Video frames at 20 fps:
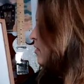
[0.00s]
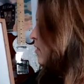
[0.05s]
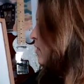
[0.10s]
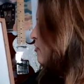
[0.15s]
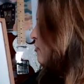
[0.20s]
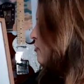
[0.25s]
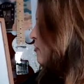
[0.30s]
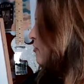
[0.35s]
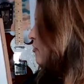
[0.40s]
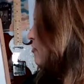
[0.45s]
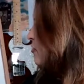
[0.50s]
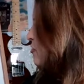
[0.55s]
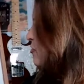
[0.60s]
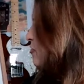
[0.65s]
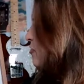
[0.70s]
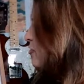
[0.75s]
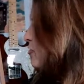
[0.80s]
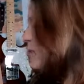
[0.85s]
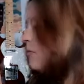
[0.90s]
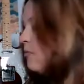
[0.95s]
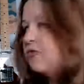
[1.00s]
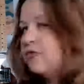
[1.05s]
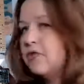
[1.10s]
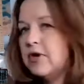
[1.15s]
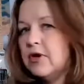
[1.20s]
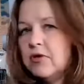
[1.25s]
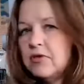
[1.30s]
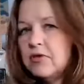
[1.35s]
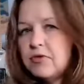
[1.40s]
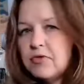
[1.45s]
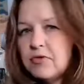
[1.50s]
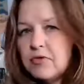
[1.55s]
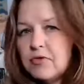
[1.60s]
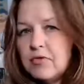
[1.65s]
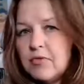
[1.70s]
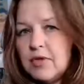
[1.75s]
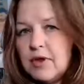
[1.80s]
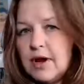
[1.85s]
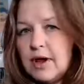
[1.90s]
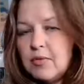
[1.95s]
I still use the same fingers
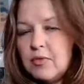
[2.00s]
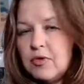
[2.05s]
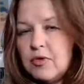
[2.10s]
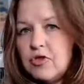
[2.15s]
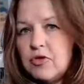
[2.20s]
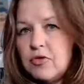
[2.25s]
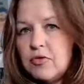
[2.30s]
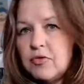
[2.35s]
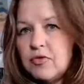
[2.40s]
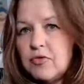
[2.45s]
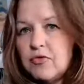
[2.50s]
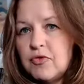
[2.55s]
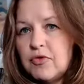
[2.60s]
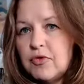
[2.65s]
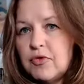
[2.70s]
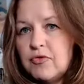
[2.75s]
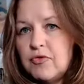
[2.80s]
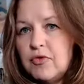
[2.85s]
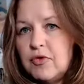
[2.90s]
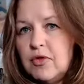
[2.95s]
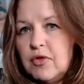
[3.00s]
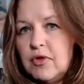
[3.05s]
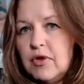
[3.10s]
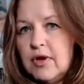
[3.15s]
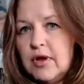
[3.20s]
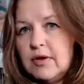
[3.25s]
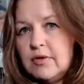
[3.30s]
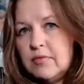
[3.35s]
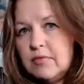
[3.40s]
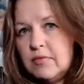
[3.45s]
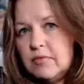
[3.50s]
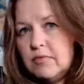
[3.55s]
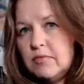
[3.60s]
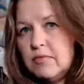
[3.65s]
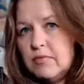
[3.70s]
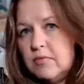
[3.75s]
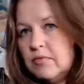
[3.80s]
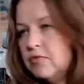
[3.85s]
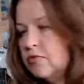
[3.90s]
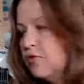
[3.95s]
that I would use for the full-on
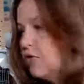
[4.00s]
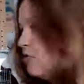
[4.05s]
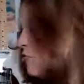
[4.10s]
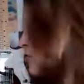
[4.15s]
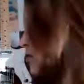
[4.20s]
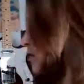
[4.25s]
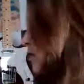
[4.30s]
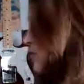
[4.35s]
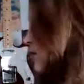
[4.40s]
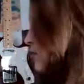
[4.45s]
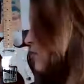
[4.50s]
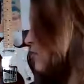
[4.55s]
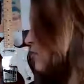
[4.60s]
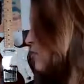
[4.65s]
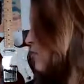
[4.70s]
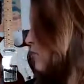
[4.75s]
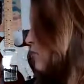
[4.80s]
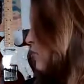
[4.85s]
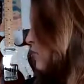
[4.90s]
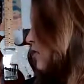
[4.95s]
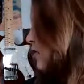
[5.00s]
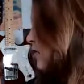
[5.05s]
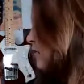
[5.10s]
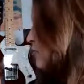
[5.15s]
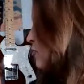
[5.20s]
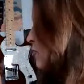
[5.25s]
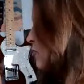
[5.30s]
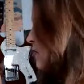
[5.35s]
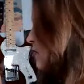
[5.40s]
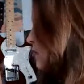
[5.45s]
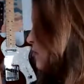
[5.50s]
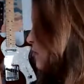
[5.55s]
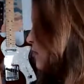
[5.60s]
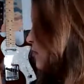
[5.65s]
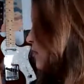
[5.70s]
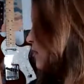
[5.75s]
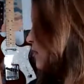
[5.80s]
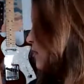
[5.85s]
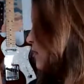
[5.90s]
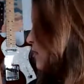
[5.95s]
version of that C chord. I use 1 and
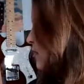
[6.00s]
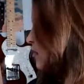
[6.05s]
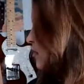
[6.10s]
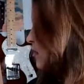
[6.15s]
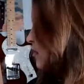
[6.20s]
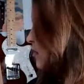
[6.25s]
3 there.